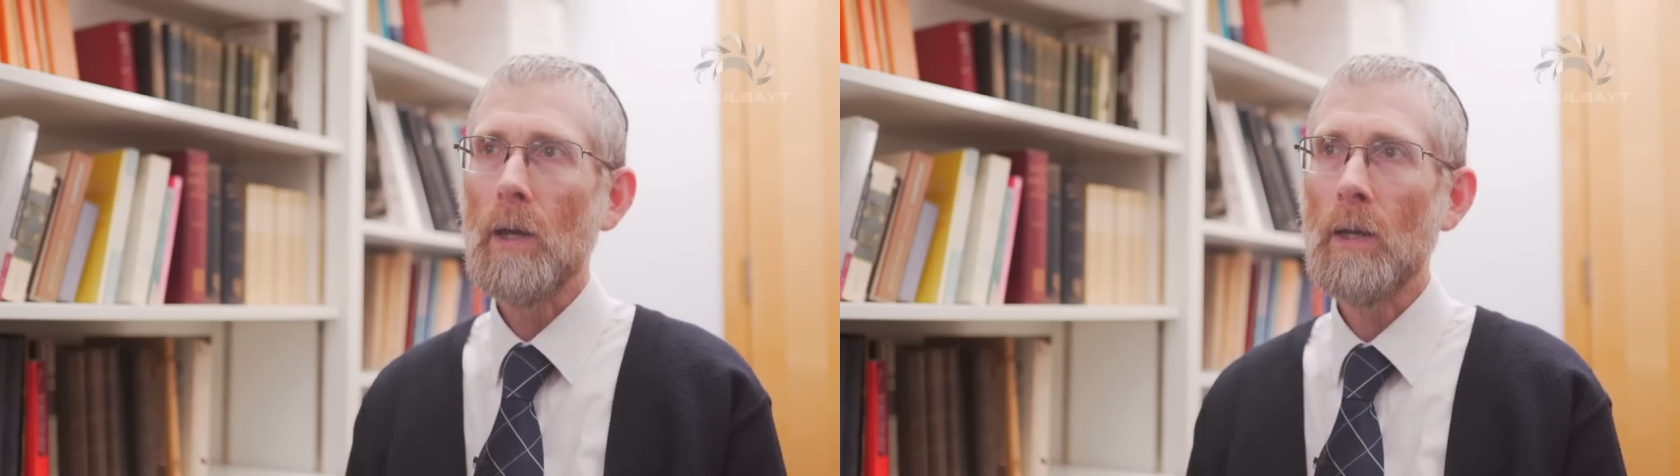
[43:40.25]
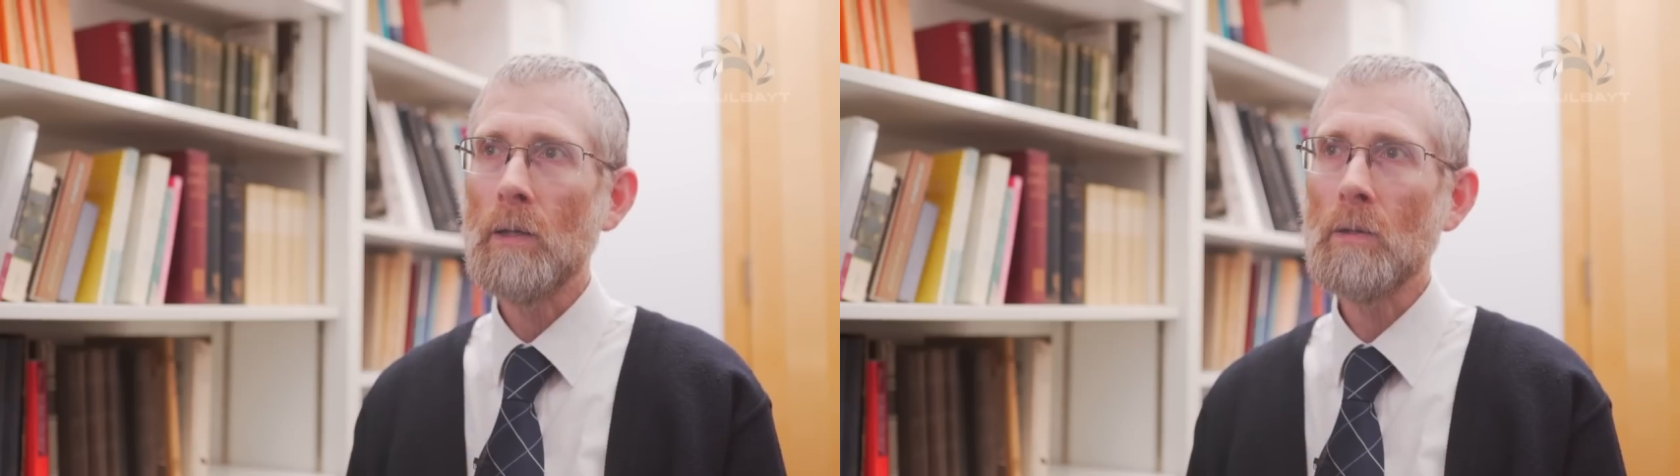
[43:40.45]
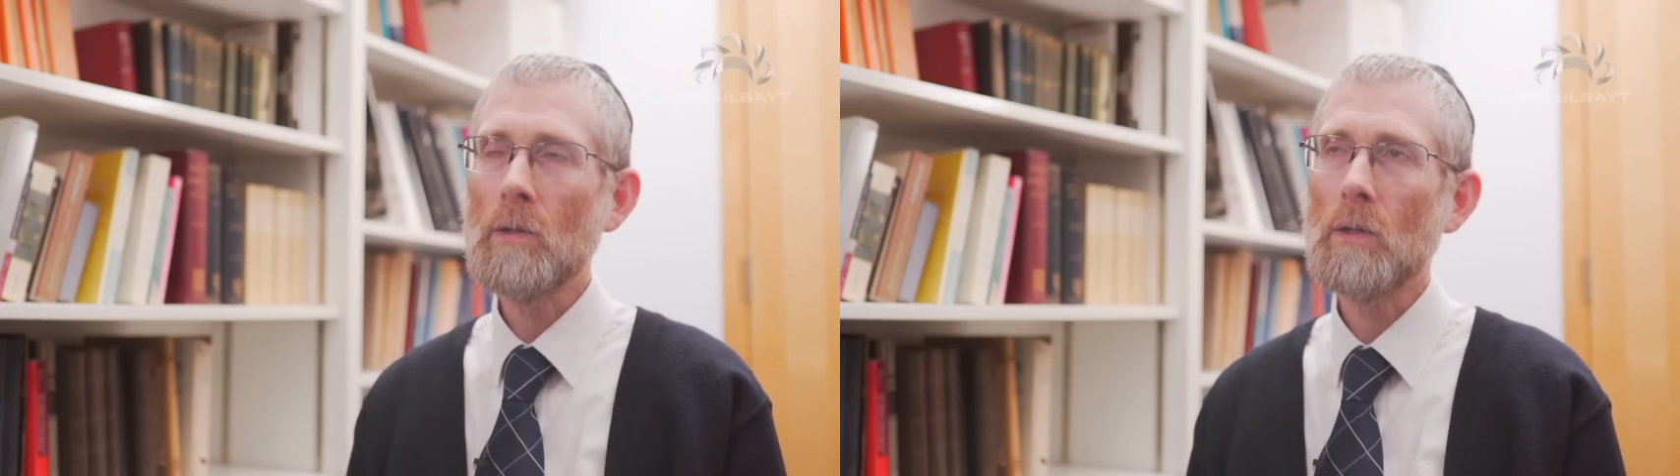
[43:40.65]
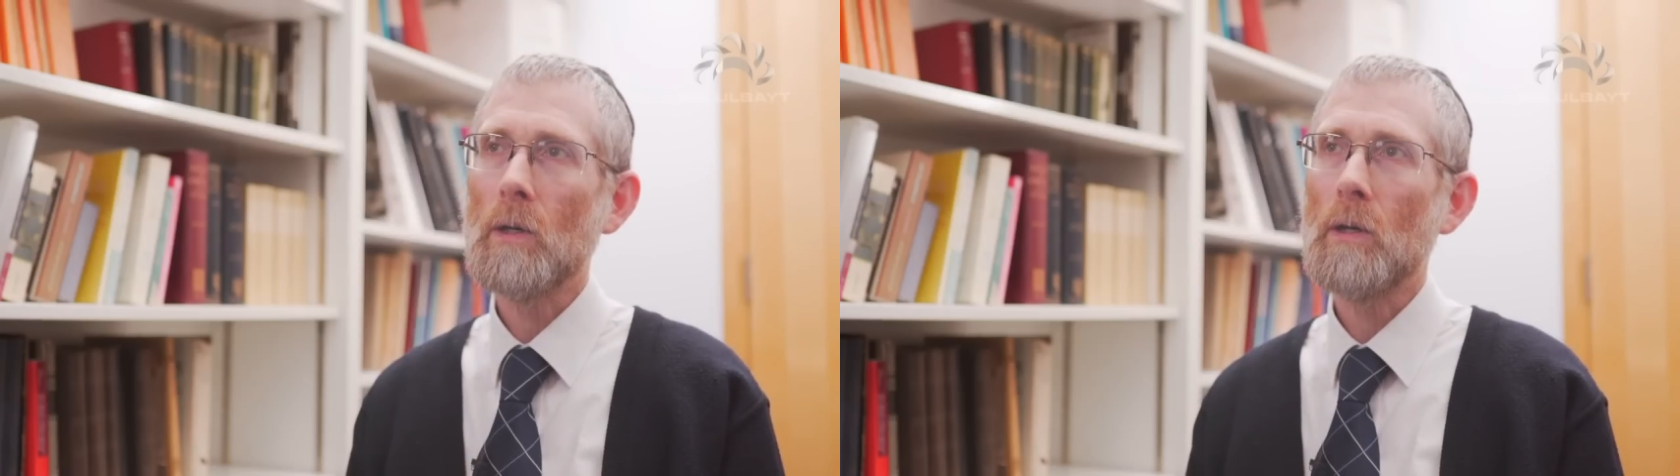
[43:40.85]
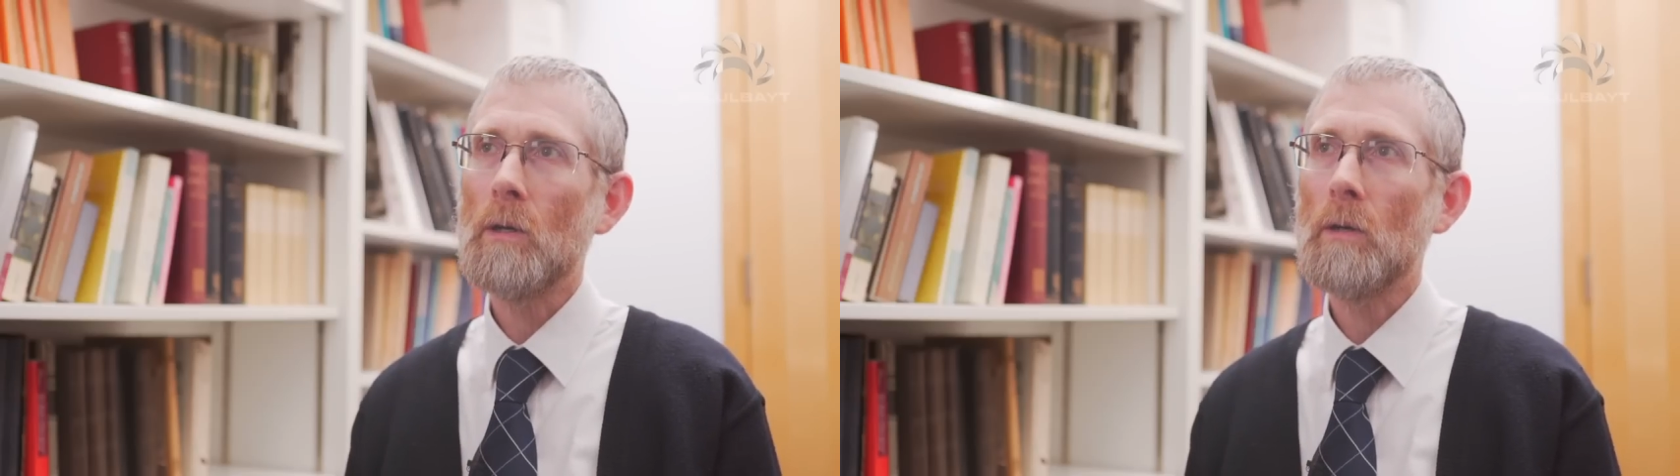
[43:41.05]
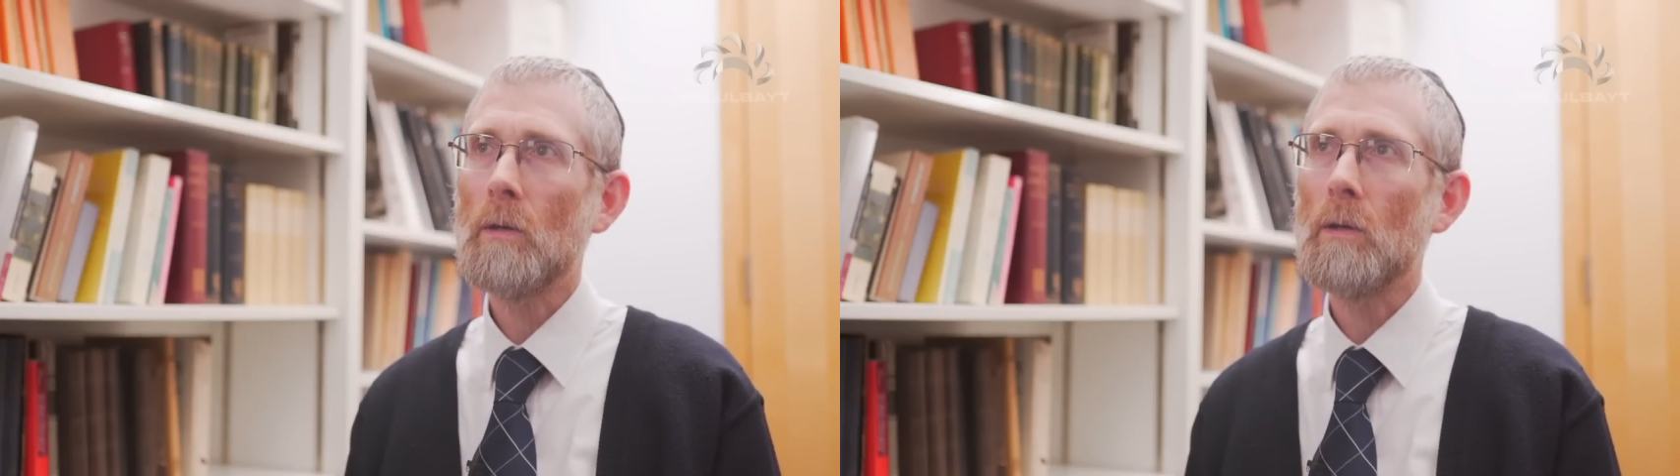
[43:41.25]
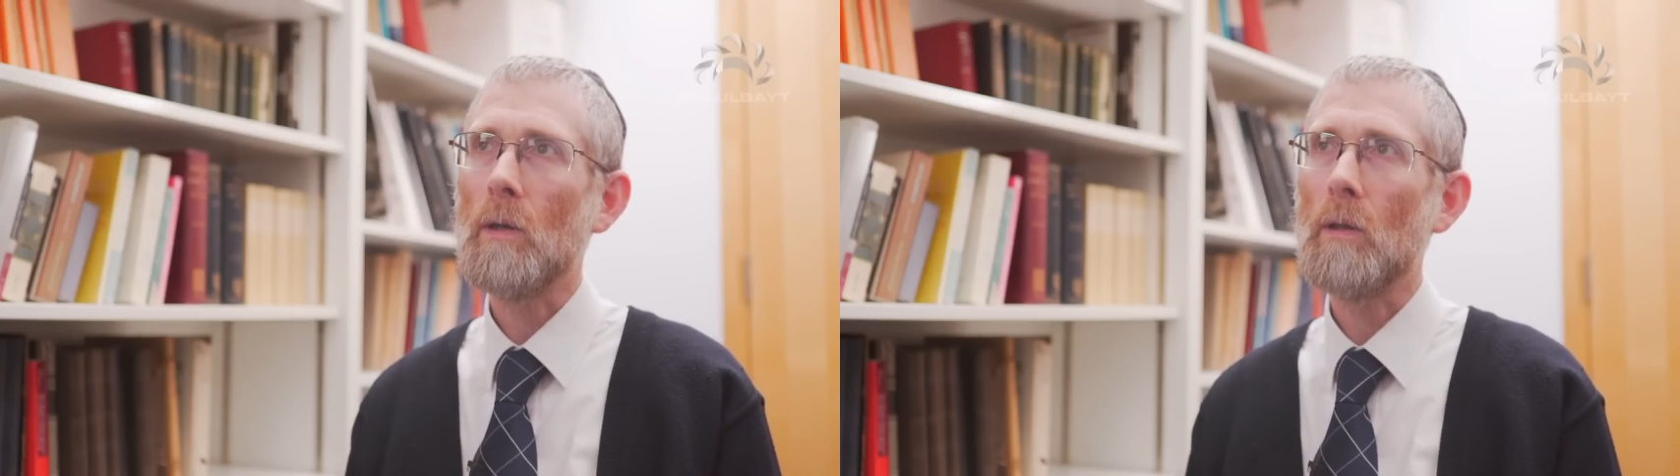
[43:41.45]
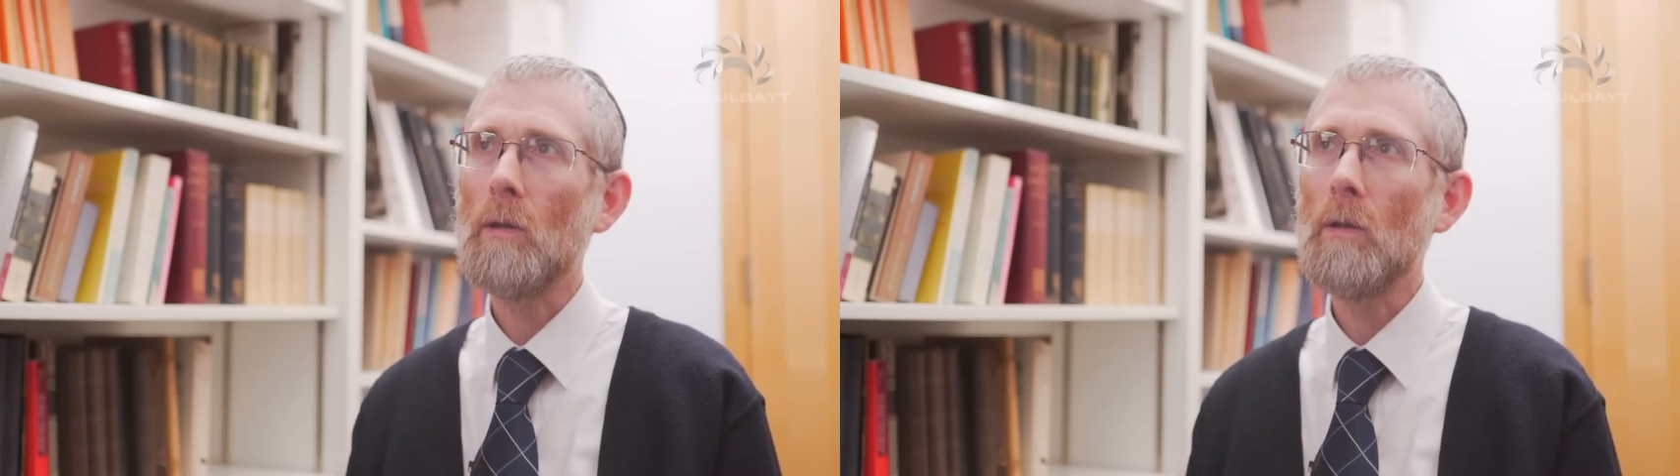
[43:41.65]
and
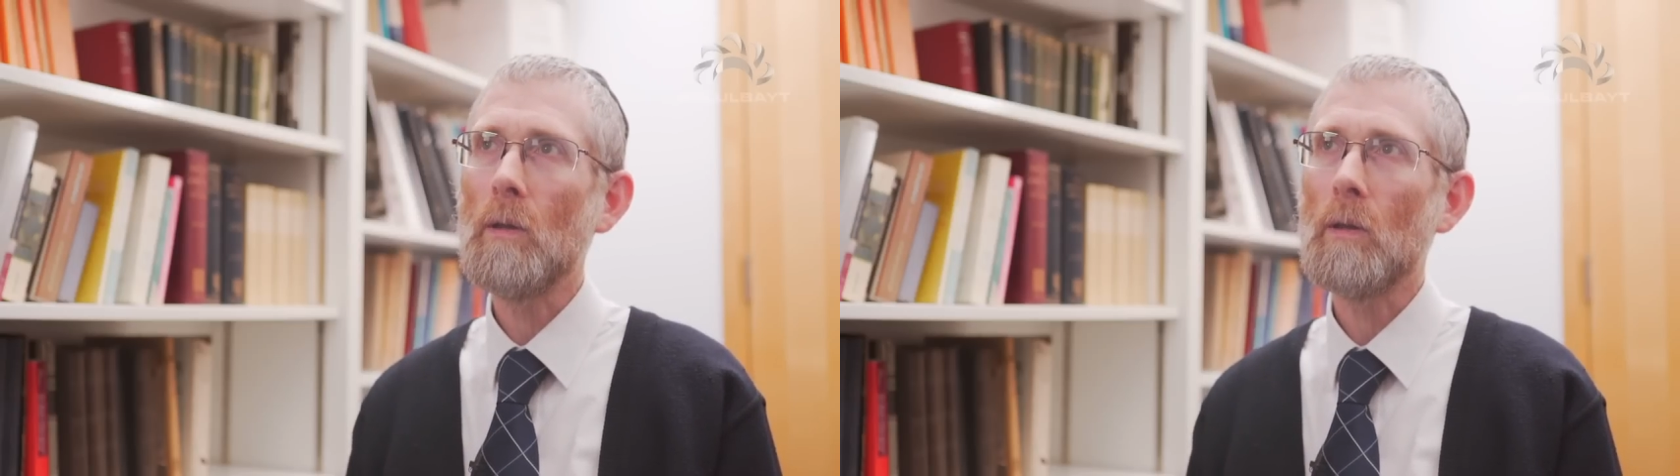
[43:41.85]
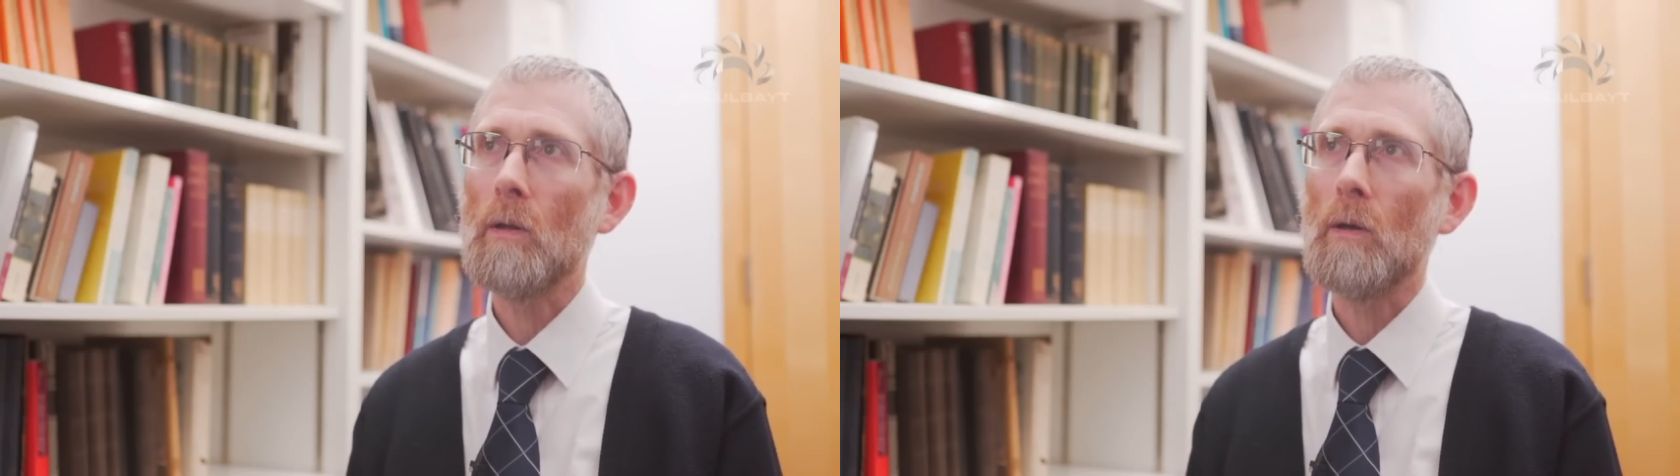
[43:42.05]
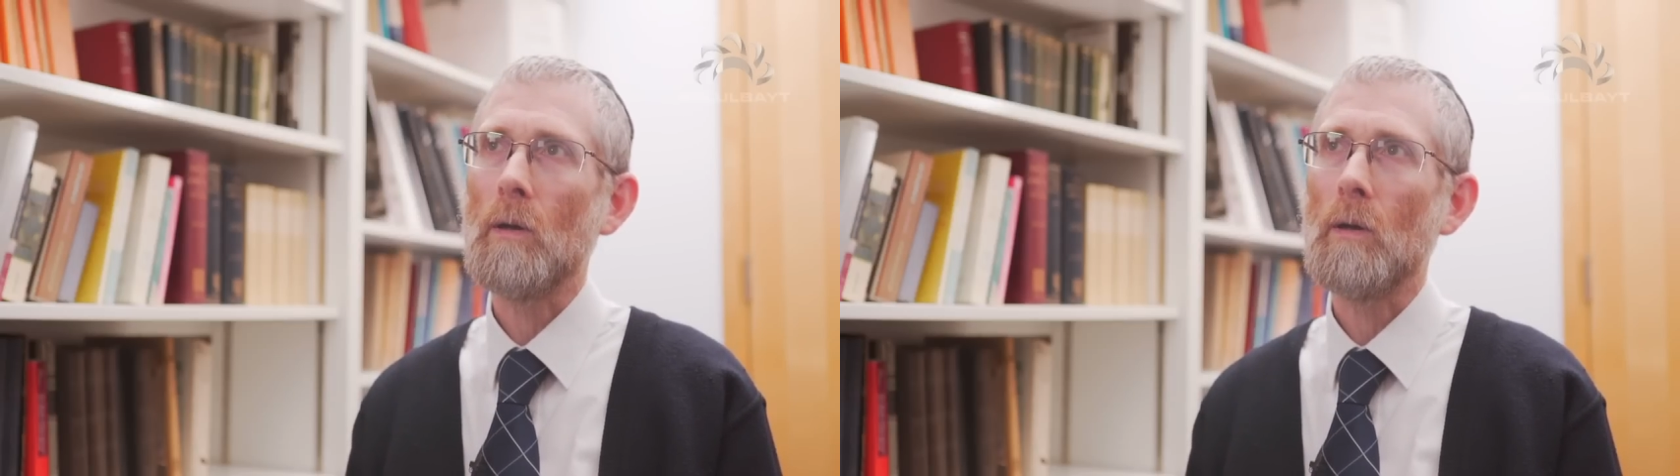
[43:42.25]
he sees